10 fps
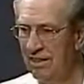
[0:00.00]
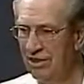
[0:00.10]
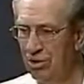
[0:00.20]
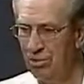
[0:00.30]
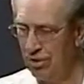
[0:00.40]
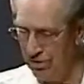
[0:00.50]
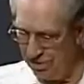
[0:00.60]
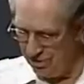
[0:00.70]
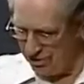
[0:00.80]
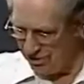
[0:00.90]
So
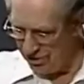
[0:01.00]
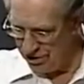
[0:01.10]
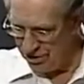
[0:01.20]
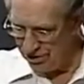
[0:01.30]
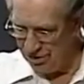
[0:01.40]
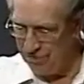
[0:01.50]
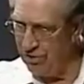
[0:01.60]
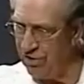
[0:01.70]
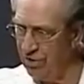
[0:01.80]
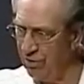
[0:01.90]
Peter wasn't just looking
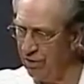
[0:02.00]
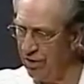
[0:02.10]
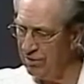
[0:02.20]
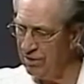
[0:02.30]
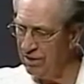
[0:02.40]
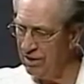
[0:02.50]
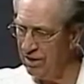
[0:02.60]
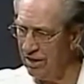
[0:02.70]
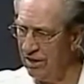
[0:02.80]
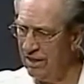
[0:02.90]
for a little remnant
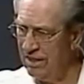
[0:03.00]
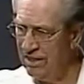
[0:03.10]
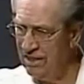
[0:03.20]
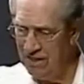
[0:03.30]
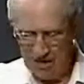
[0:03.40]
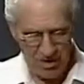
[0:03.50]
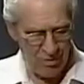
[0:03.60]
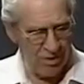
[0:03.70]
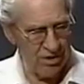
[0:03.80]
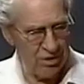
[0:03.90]
there. He
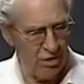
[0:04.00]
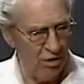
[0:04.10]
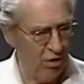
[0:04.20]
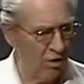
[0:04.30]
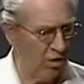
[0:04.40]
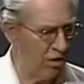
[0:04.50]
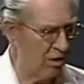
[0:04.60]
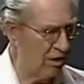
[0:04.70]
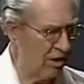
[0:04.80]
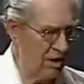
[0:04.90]
wants the
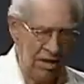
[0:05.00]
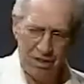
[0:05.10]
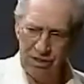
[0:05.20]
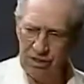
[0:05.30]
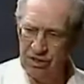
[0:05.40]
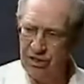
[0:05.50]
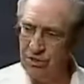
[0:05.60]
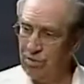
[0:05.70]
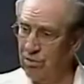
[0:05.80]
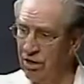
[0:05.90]
whole nation
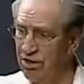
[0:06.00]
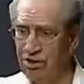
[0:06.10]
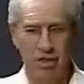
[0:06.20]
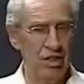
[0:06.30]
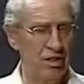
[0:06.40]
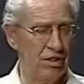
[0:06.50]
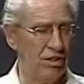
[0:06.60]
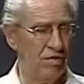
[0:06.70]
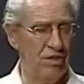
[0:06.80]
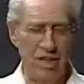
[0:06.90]
to embrace
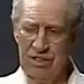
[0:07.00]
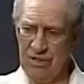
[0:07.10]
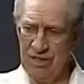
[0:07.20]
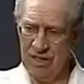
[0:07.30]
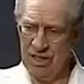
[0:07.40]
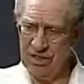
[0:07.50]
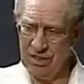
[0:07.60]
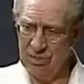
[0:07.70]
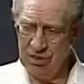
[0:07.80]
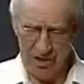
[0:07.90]
Jesus of Nazareth as
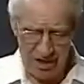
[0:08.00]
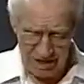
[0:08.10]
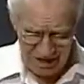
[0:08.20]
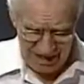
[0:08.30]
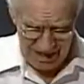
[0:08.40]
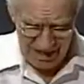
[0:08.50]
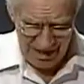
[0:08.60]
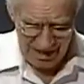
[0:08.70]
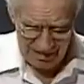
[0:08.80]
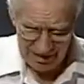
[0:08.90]
the Messiah,
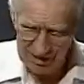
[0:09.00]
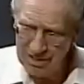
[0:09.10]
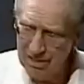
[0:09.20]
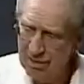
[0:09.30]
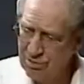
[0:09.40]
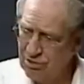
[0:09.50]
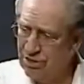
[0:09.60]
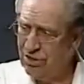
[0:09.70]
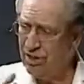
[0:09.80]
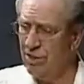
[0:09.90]
and then God would
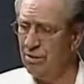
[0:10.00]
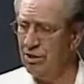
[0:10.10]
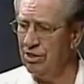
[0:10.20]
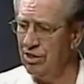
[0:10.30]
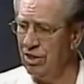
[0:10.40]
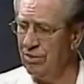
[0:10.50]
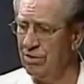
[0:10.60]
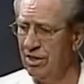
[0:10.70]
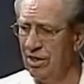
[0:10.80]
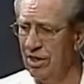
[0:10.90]
send him and set
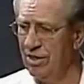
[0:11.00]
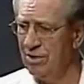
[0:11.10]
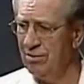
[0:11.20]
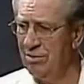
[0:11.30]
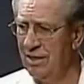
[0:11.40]
up the kingdom.